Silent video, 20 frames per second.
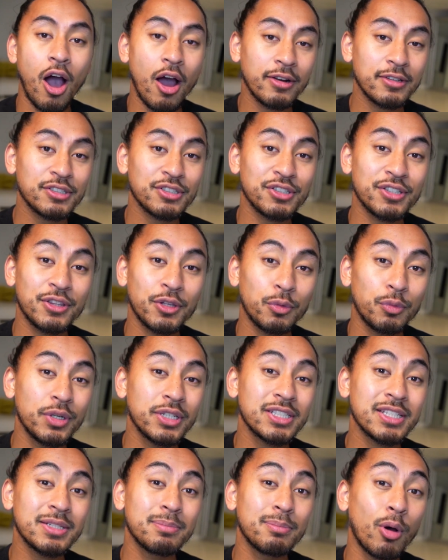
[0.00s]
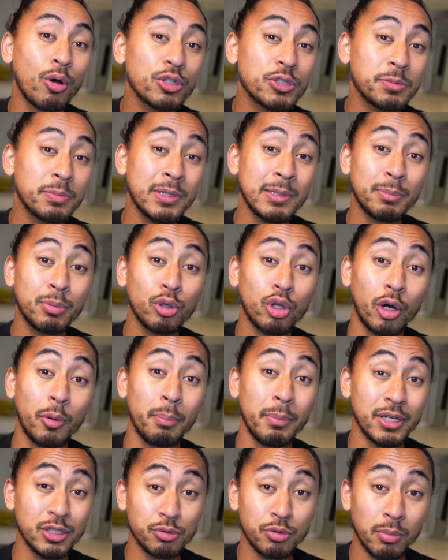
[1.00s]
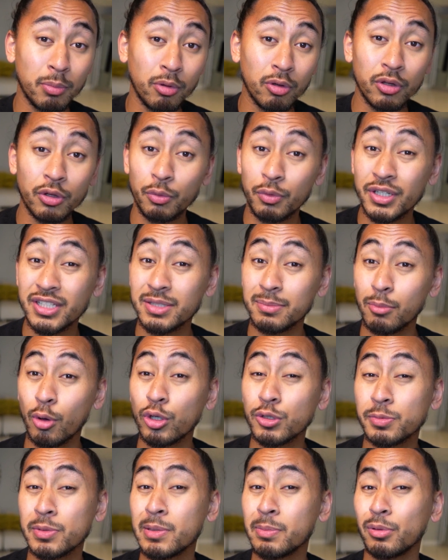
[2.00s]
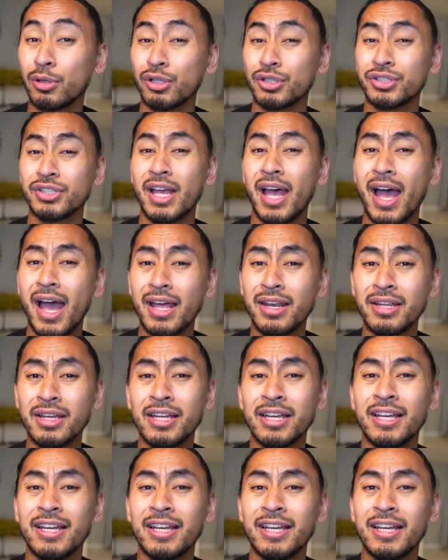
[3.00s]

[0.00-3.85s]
Honestly, the reason most people are miserable, the reason most people are sad,